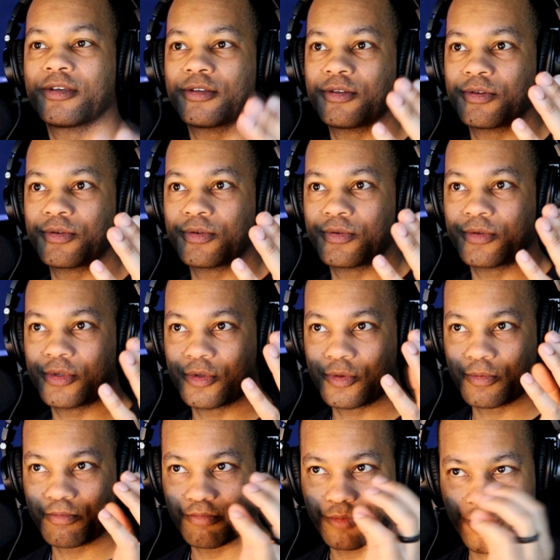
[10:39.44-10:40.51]
You
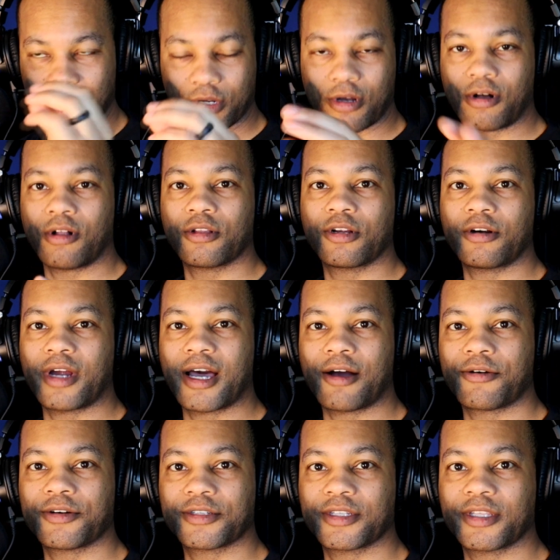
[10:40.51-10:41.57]
you put in all your
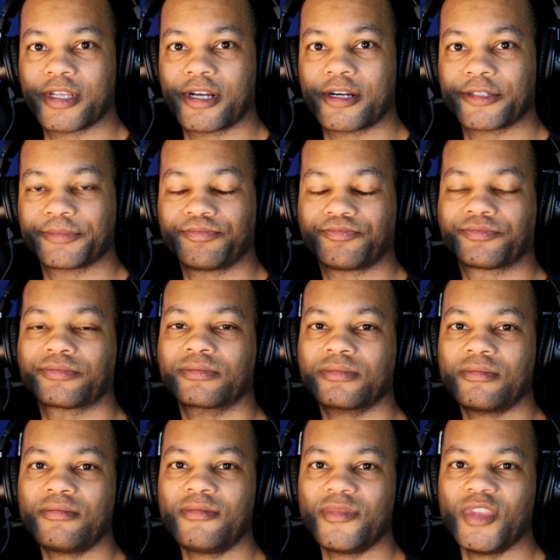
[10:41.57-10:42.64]
hours in there,
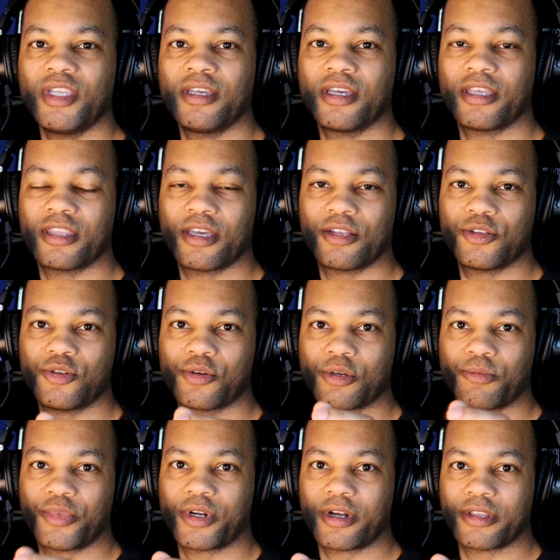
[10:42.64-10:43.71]
and then you
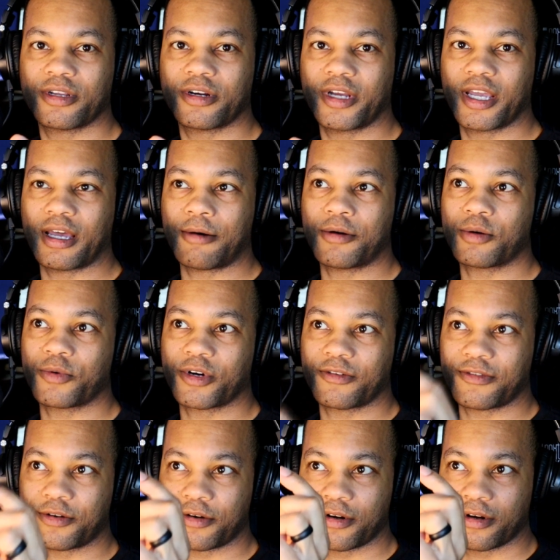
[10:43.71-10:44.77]
can put on there, hey, I want to
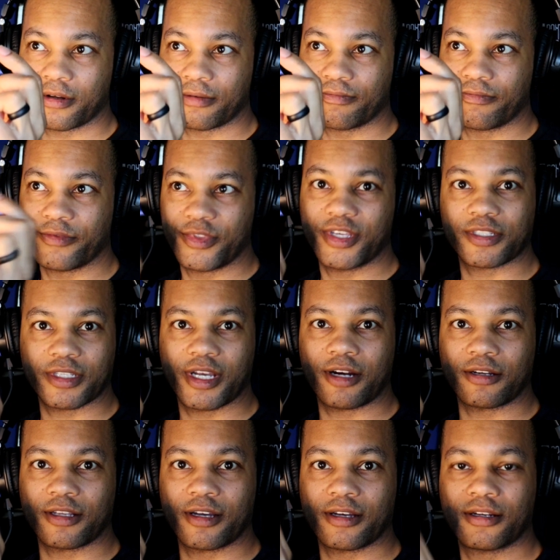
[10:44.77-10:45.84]
work for this
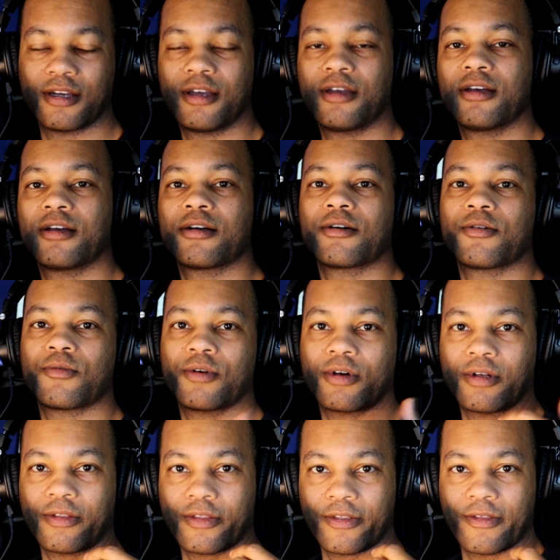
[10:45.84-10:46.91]
airline
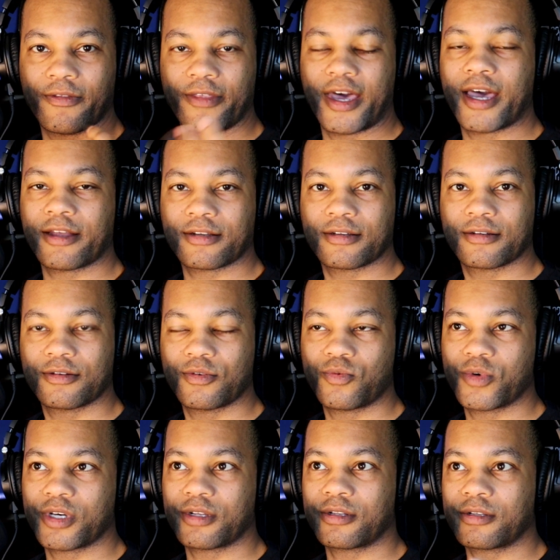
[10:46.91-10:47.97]
well, that
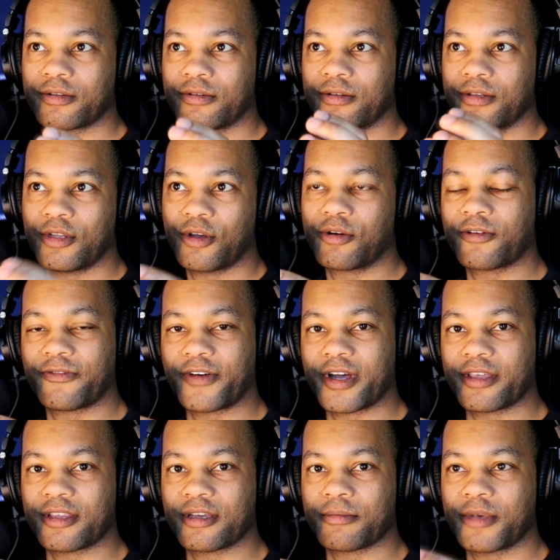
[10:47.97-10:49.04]
will
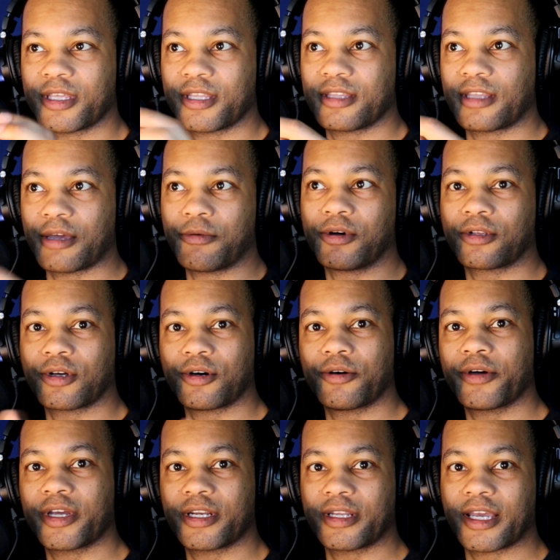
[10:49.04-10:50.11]
notify them, and then they will
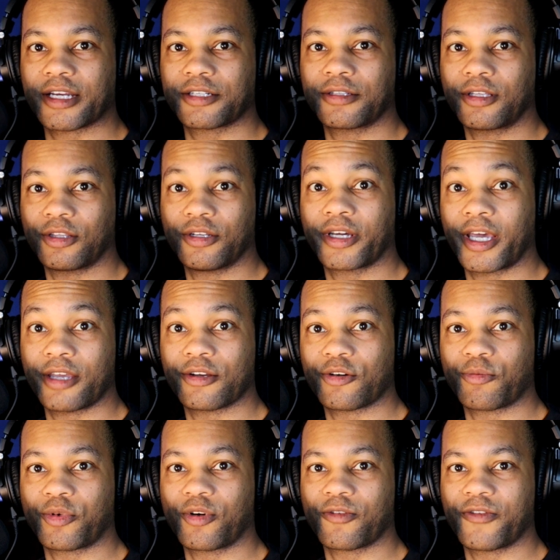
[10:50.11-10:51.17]
go and actually look at
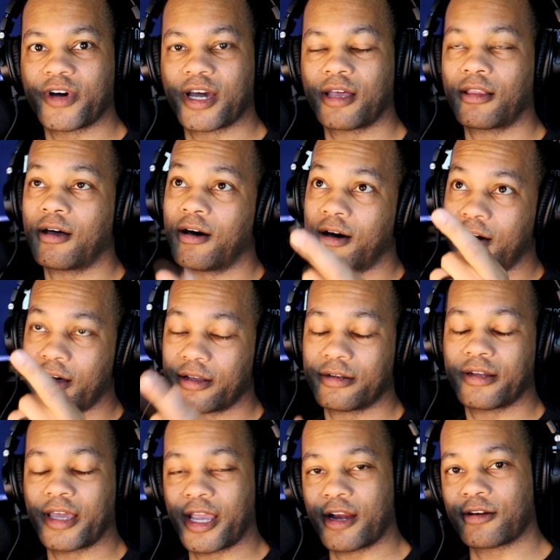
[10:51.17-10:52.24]
your profile
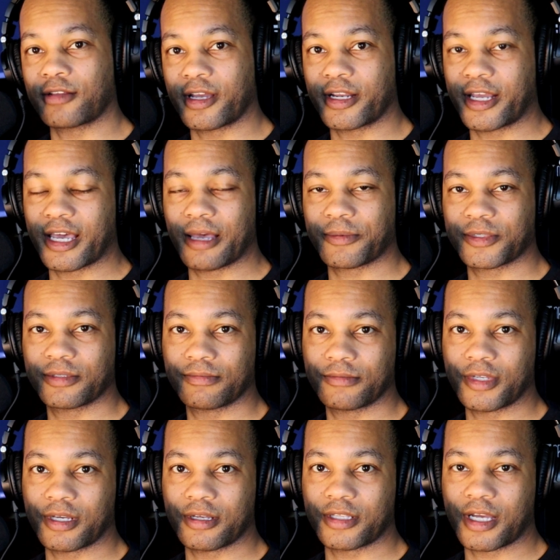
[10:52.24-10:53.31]
on
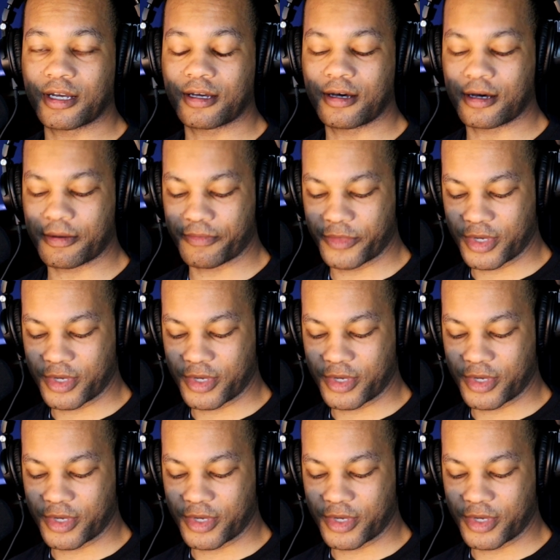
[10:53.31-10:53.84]
airlineapps.com.